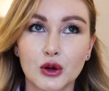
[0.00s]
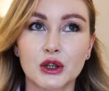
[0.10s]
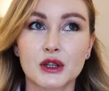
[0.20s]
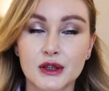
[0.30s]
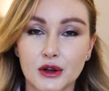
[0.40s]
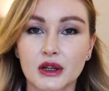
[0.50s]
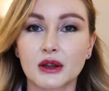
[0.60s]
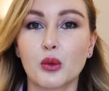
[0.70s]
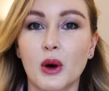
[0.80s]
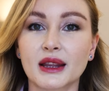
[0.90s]
not
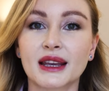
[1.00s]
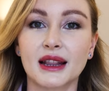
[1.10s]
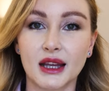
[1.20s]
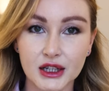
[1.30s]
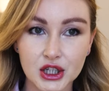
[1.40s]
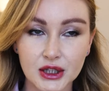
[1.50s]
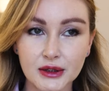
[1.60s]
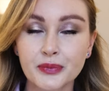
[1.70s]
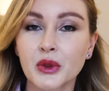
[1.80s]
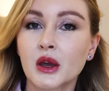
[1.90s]
Circle One
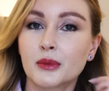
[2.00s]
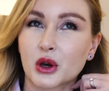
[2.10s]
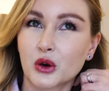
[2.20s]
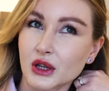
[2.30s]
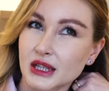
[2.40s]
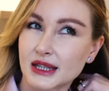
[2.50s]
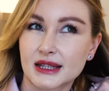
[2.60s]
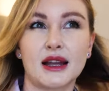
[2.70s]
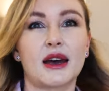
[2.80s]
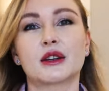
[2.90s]
collection, because
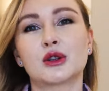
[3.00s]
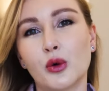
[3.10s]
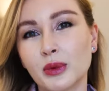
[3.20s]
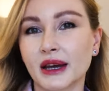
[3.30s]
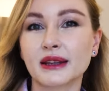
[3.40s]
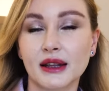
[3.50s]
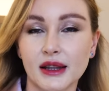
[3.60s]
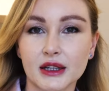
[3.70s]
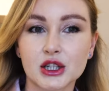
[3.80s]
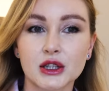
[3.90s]
it's like top line
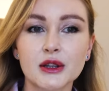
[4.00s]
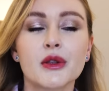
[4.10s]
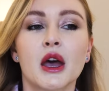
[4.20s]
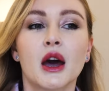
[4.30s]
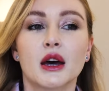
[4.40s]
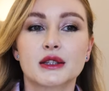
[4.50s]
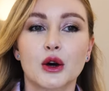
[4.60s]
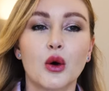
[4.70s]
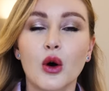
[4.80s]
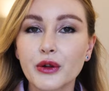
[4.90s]
collection,
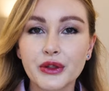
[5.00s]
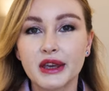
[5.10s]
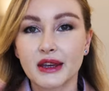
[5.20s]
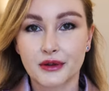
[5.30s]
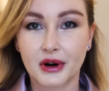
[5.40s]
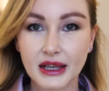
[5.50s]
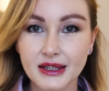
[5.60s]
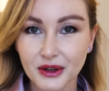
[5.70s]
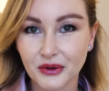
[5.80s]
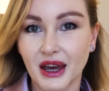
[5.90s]
so all the
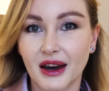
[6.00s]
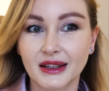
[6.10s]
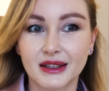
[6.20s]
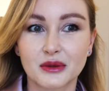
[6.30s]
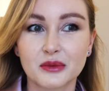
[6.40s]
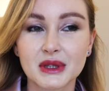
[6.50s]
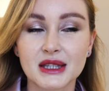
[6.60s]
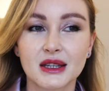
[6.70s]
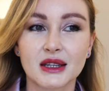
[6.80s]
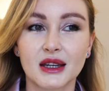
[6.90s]
rest of the
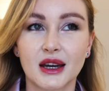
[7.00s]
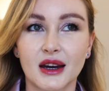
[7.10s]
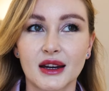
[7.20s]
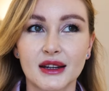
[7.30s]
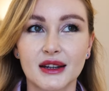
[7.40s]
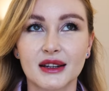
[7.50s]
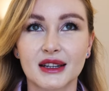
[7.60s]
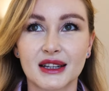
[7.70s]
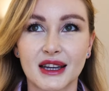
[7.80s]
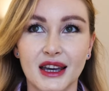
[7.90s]
items
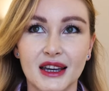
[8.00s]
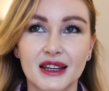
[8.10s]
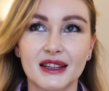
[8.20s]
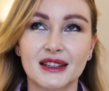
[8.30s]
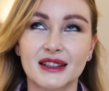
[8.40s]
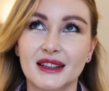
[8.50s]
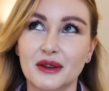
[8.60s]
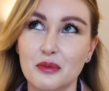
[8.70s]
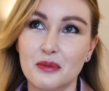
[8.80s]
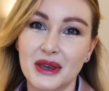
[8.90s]
can
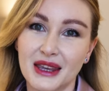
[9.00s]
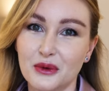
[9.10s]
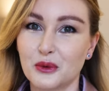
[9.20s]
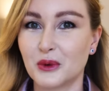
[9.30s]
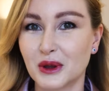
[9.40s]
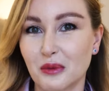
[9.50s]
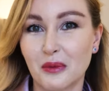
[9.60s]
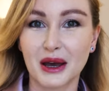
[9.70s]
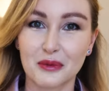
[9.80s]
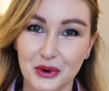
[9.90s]
be with
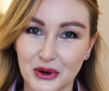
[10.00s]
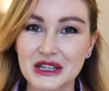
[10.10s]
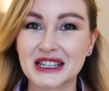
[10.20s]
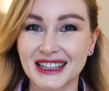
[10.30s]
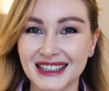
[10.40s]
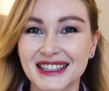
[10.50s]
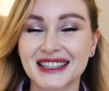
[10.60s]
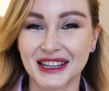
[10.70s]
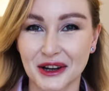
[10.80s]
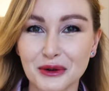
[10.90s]
my personal
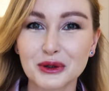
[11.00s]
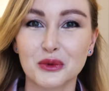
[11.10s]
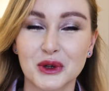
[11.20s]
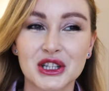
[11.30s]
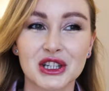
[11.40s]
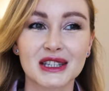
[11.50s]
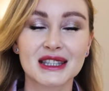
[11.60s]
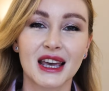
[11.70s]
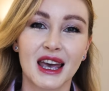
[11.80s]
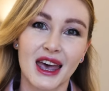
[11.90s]
discount, which
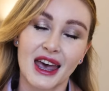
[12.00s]
is